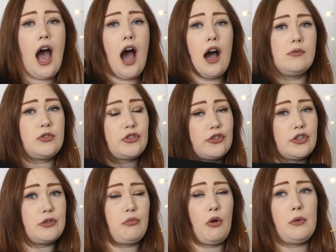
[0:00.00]
I'm sure that
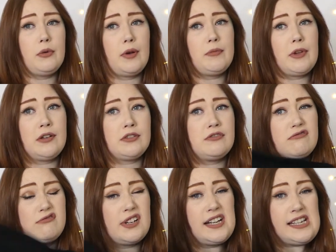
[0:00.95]
you probably won't be able to
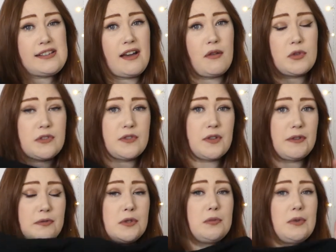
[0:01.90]
really tell much of a
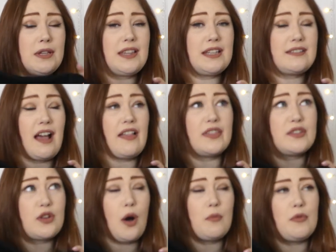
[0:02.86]
difference between this and the
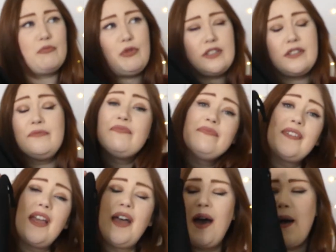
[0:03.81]
top, but
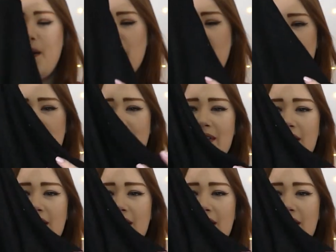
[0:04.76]
oh well.